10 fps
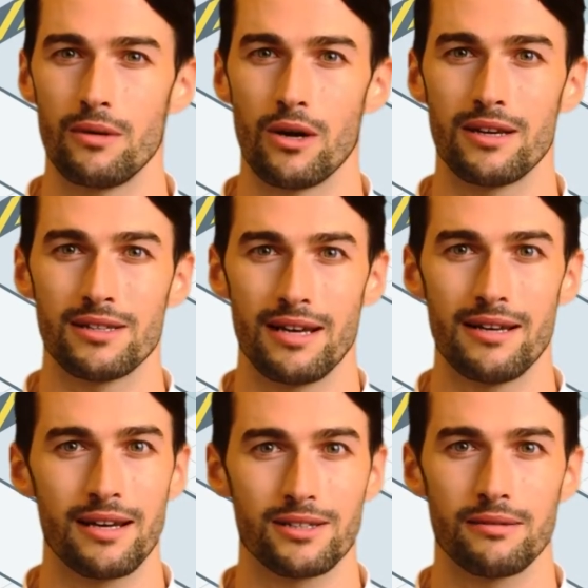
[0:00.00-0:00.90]
parties in
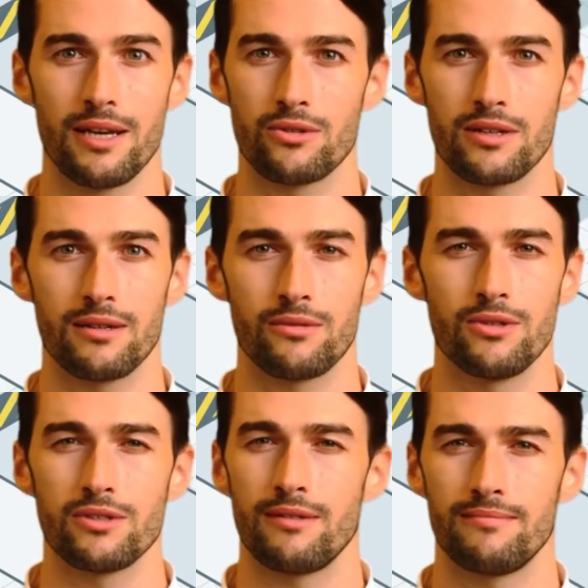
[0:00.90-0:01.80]
asymmetric
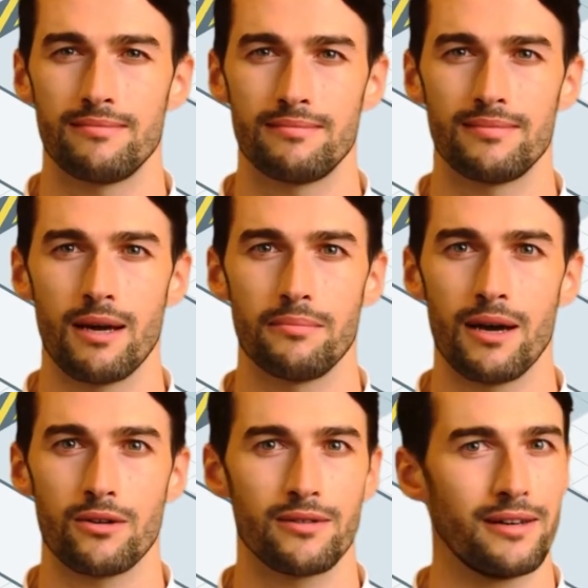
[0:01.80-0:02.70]
encryption, a
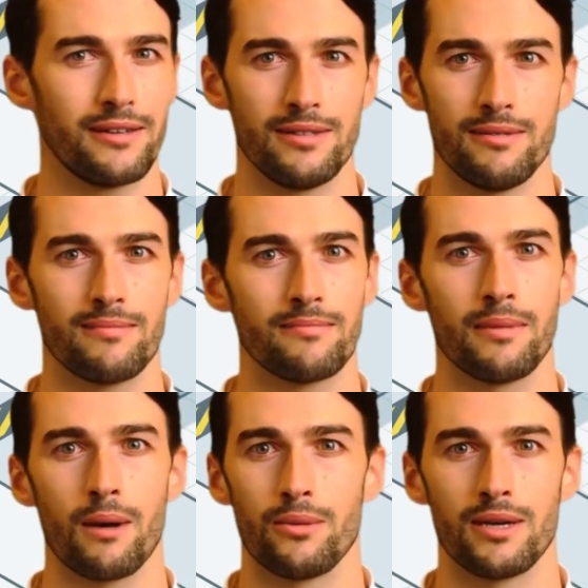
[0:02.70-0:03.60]
pair of keys,
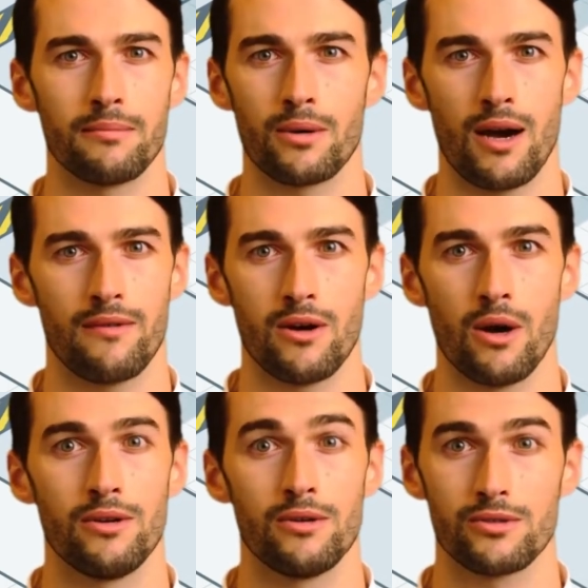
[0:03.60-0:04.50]
public and private,
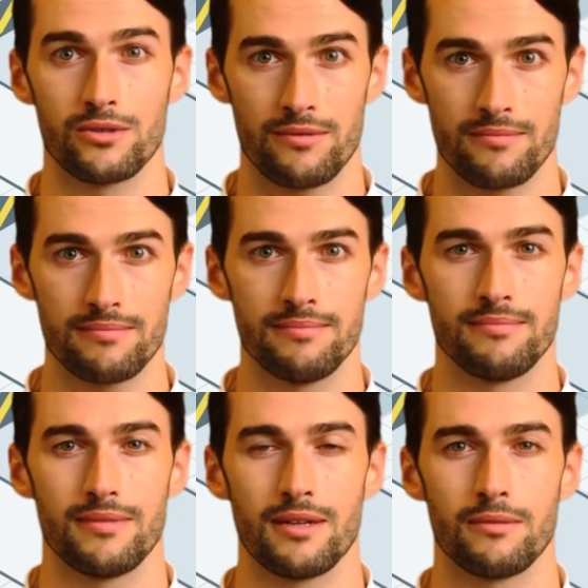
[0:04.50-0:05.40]
are used.
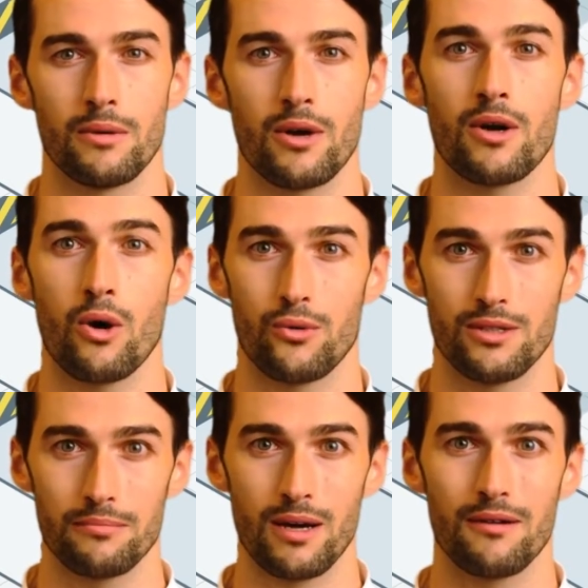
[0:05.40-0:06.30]
Each part holds
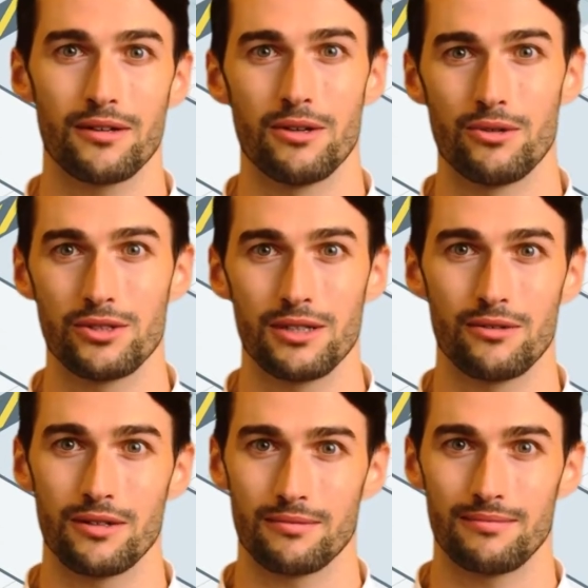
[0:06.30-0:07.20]
the private key
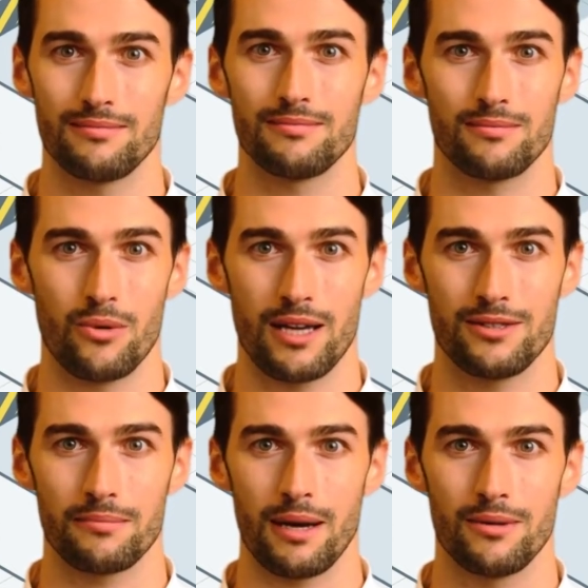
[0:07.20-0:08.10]
secret, whereas
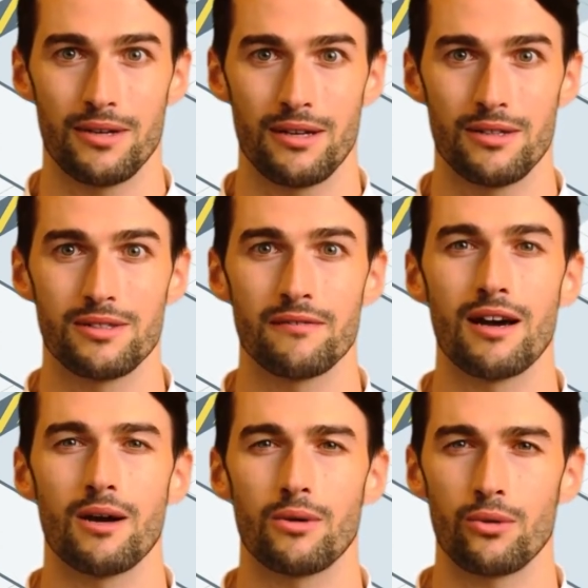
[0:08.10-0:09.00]
the public key is
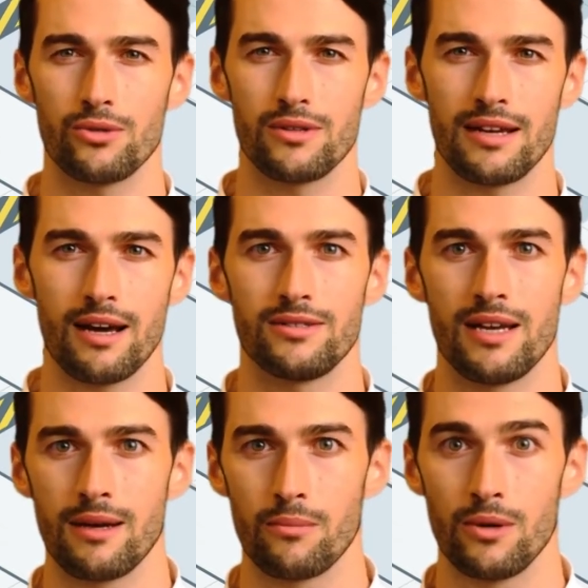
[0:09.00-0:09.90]
available to the
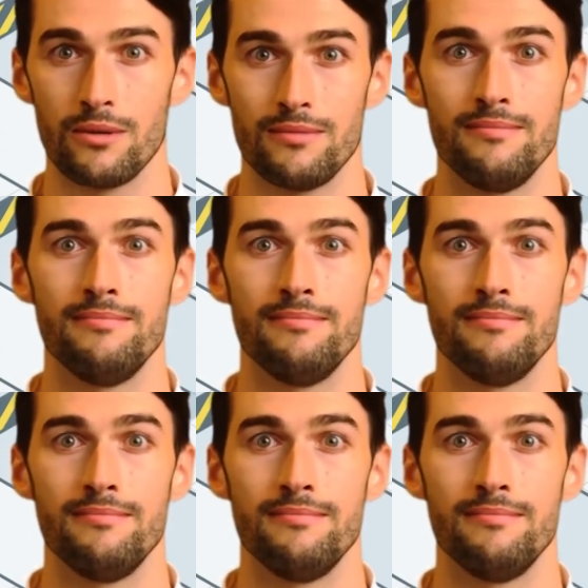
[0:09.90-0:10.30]
outside world.